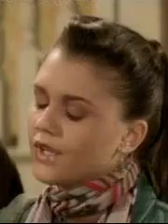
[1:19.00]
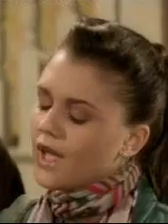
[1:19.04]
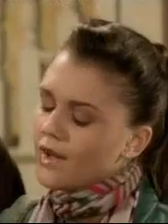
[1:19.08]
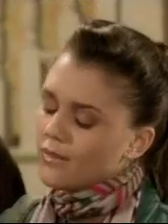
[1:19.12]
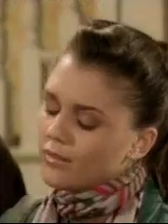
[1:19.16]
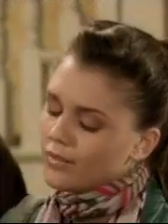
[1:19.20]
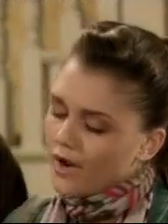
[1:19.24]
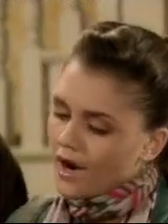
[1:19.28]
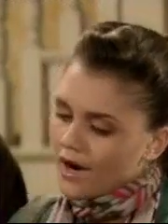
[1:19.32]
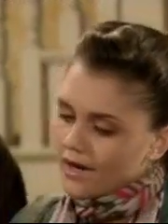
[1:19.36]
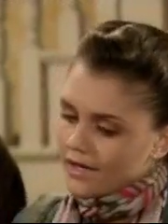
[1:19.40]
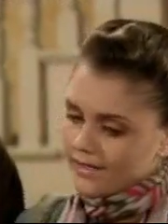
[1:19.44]
Well,
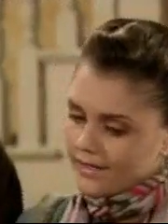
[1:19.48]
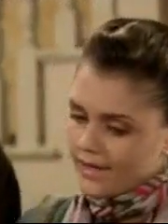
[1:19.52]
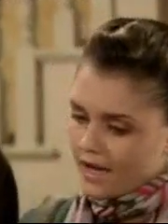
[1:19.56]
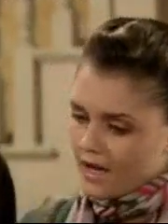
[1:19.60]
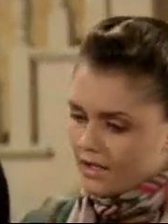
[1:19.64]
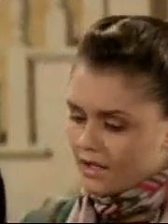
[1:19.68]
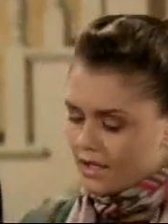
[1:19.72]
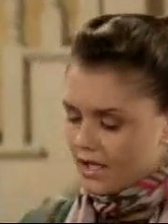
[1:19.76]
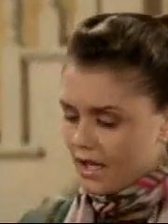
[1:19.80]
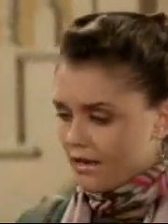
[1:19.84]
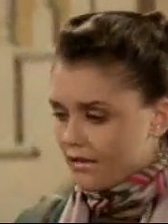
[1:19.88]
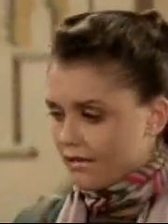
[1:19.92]
not brought
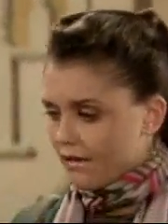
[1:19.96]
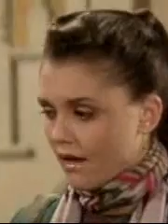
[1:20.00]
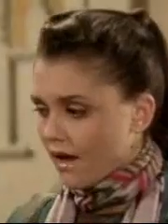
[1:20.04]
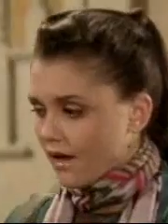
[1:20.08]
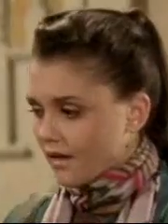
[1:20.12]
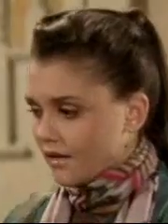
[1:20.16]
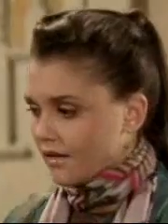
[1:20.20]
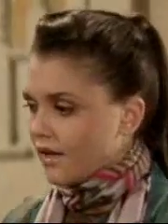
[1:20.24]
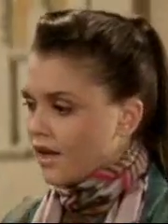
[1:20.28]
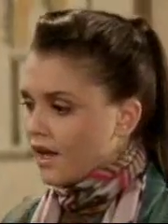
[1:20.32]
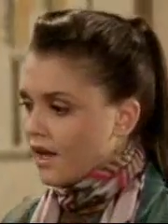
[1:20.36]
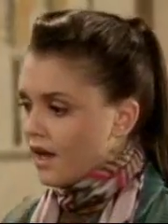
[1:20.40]
exactly. I
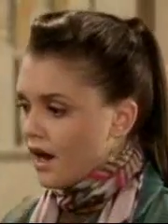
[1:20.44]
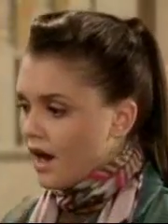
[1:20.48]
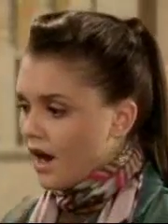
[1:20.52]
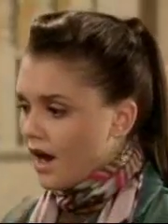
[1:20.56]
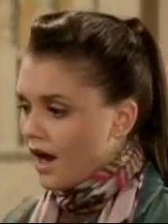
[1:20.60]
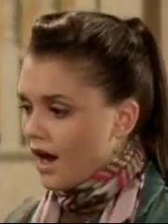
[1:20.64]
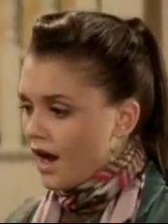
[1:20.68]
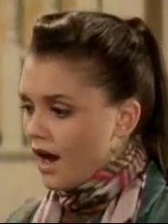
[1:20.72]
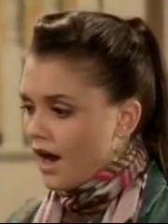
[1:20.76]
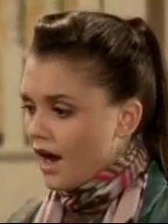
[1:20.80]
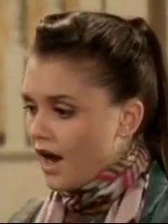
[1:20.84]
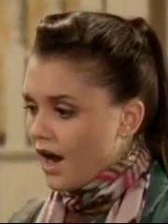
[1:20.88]
thought
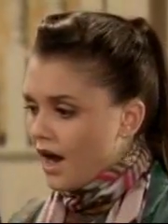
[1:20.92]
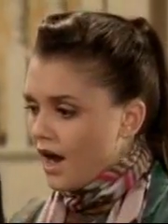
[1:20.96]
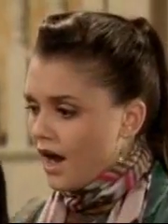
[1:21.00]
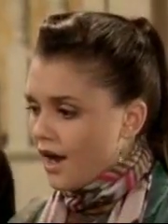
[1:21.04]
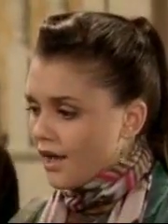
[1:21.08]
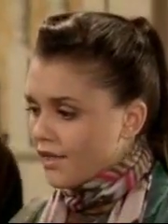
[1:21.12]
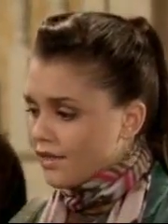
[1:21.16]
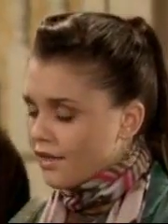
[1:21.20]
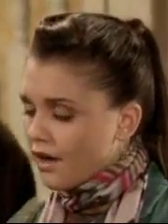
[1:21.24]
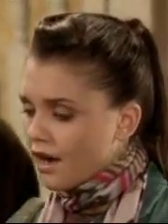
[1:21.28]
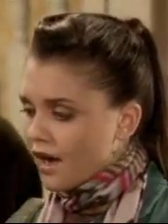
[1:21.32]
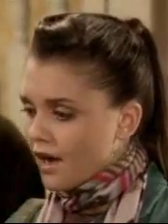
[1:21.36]

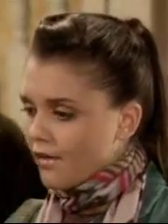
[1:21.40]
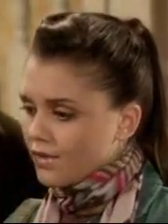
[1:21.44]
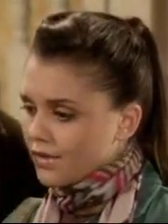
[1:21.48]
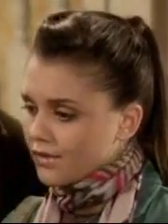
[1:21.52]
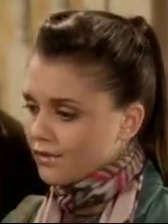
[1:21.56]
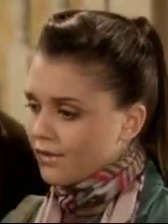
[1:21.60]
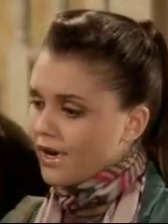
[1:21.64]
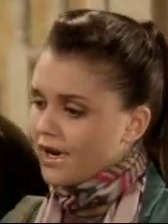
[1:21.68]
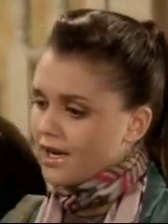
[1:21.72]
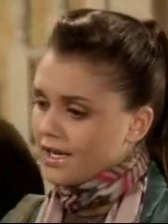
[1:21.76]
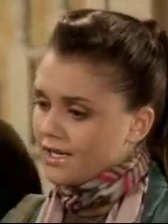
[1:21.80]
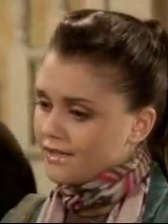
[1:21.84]
I
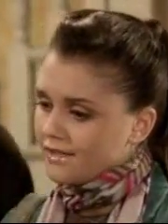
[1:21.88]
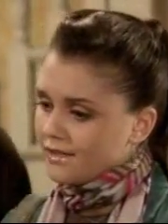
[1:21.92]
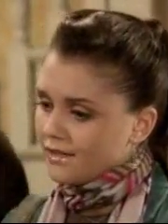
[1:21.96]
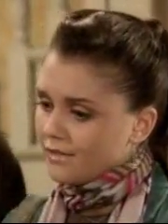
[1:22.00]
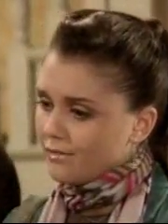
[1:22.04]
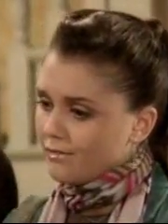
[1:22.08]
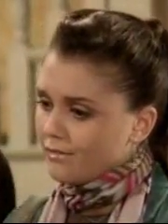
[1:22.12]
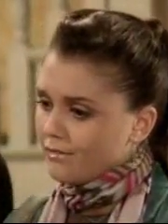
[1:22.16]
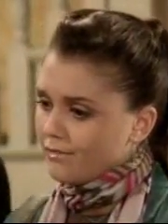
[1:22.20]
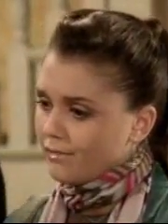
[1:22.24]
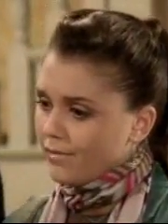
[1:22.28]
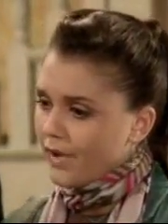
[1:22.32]
was writing
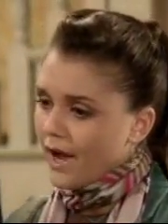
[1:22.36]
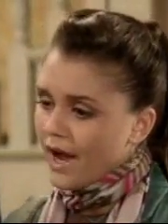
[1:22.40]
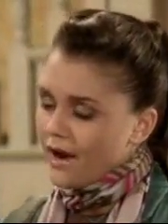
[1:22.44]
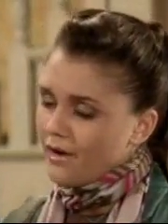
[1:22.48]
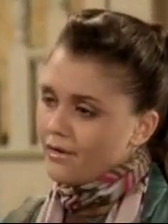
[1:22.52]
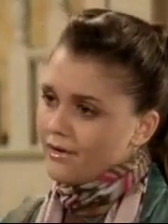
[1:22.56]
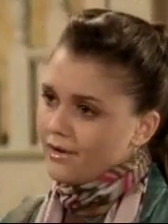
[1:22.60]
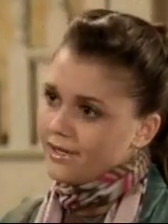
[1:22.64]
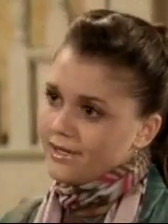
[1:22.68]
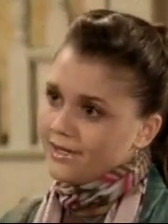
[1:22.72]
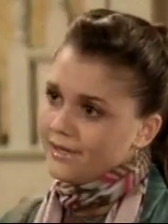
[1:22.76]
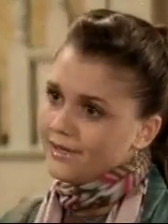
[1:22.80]
to
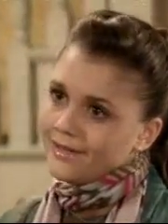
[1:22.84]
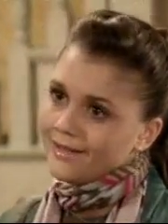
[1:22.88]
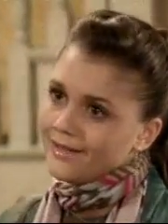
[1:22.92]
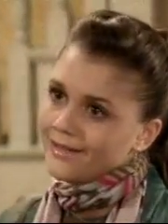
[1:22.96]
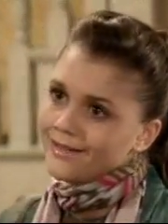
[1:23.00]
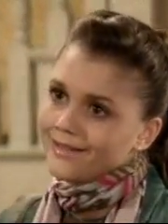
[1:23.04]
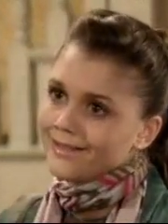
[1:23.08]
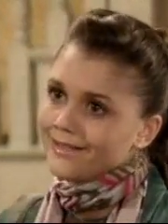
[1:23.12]
Byron.